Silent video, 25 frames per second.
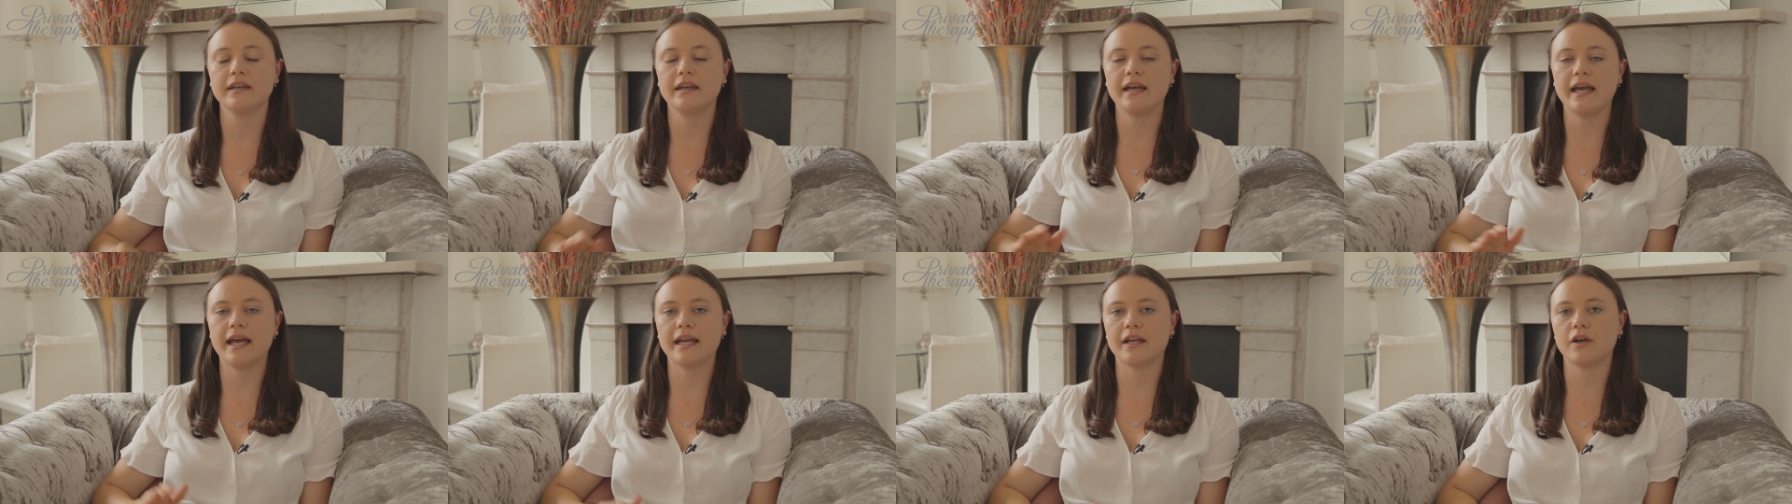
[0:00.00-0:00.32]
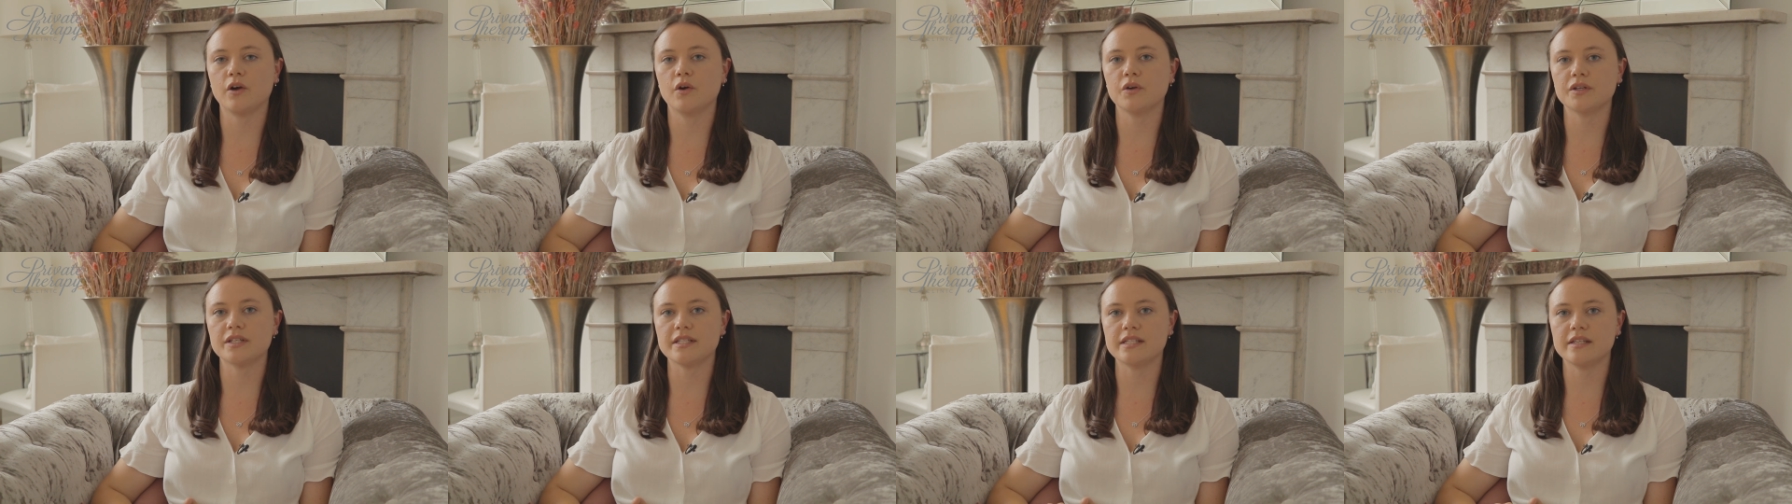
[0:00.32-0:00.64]
and
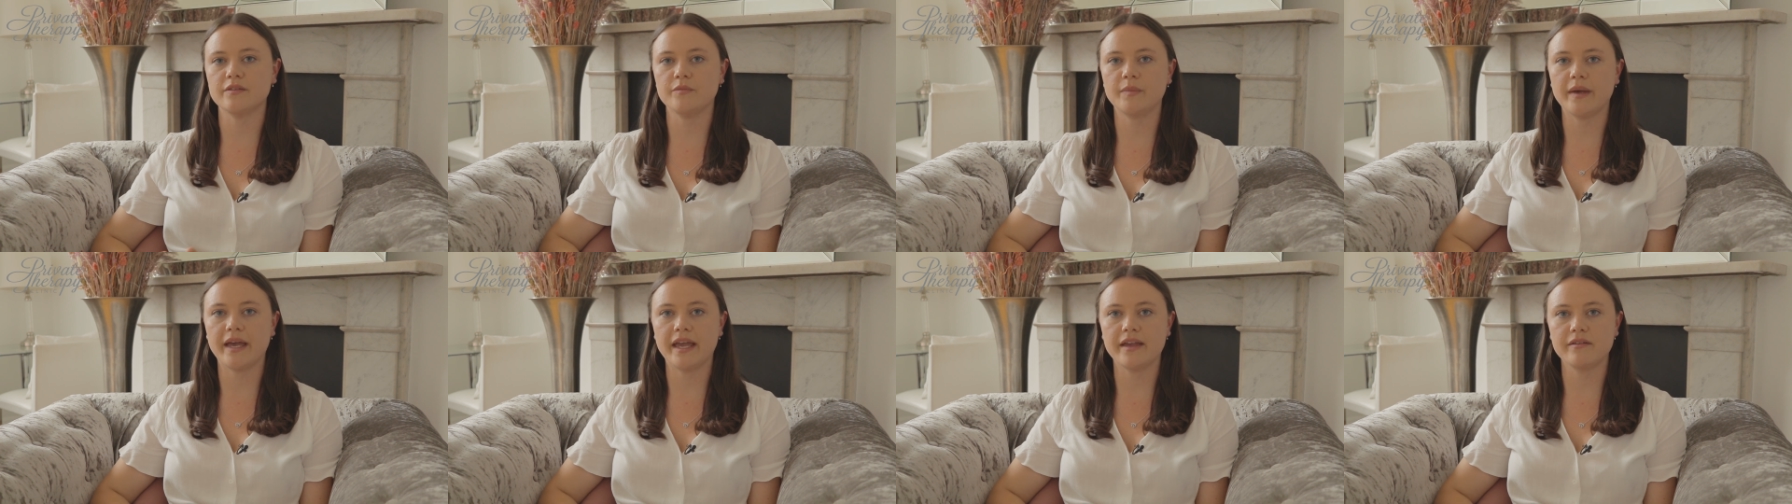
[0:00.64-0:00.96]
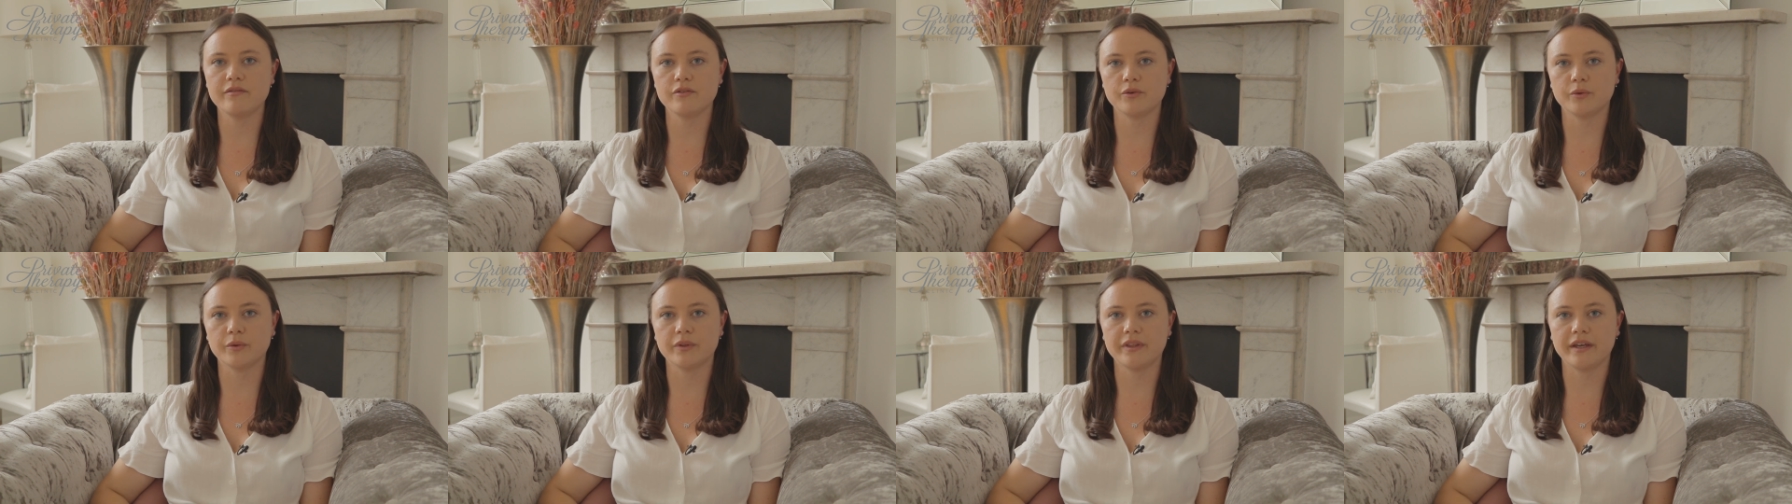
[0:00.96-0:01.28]
cognitive
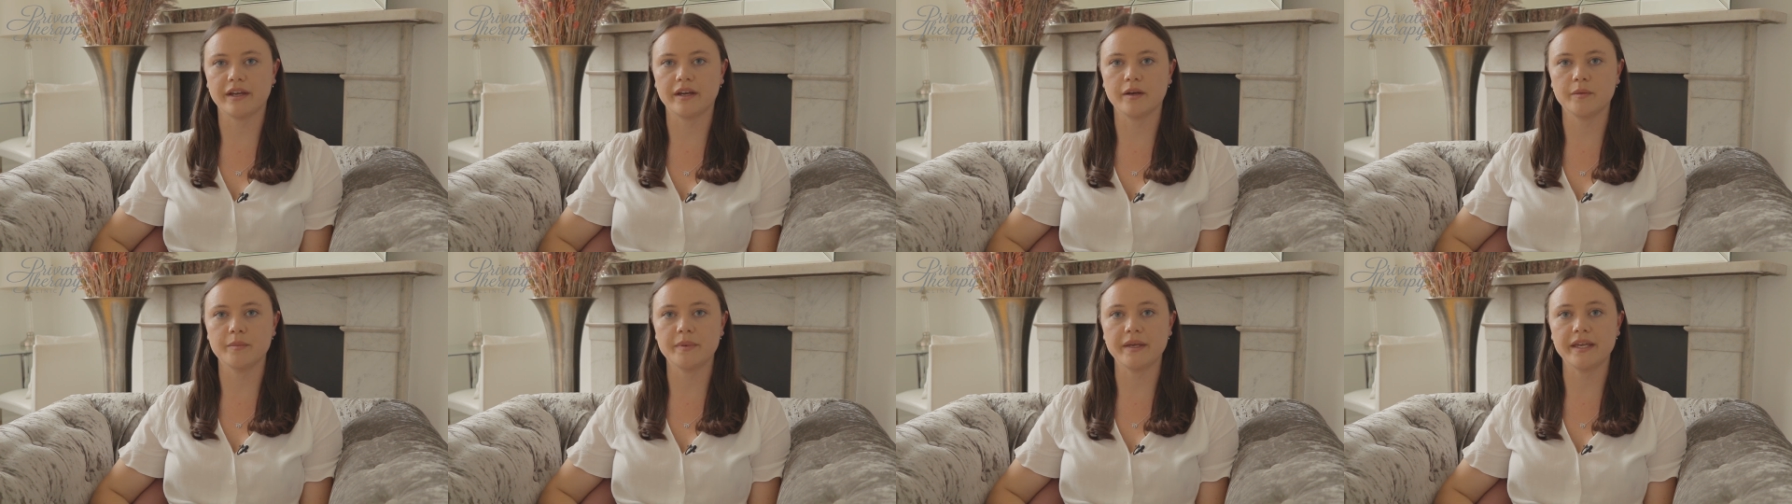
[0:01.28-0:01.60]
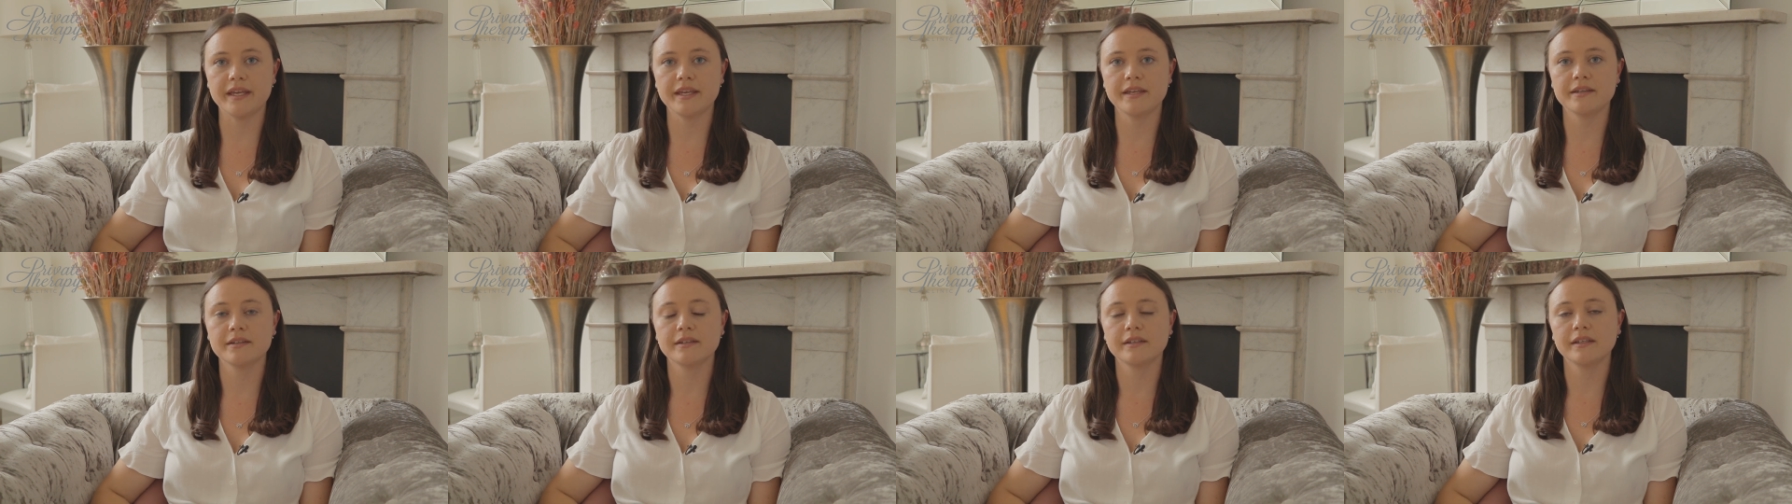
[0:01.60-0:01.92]
behavioural
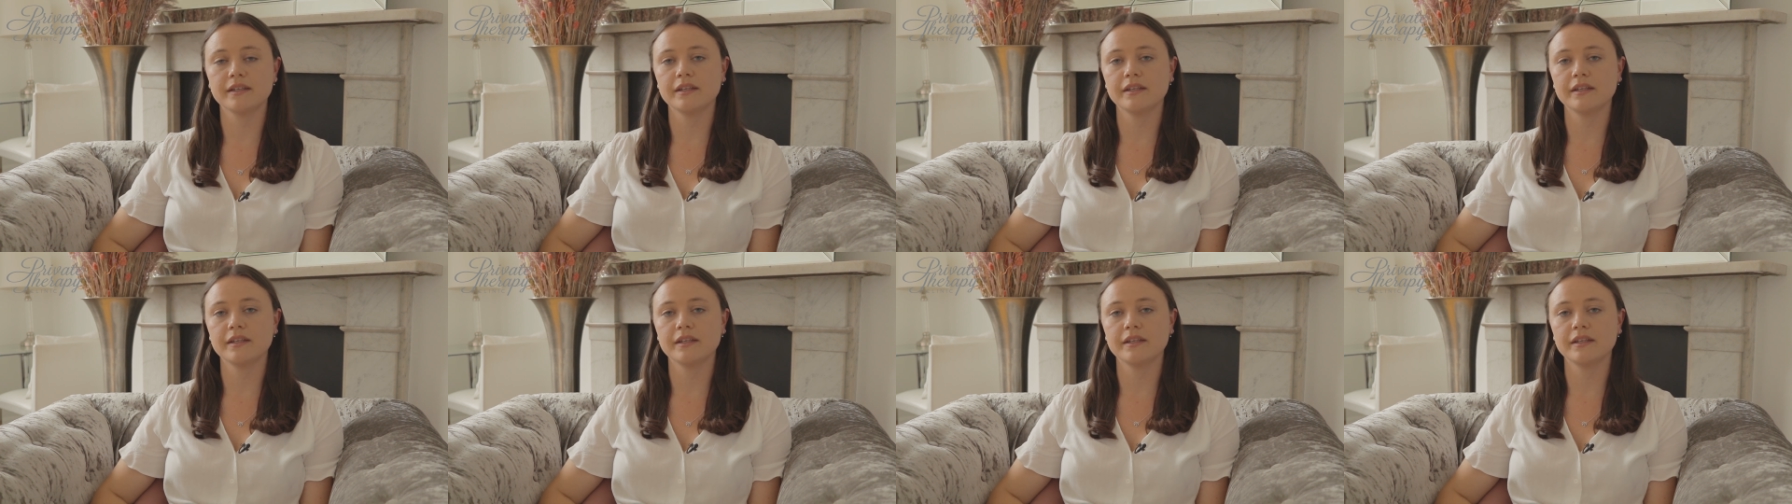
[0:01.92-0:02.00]
therapy.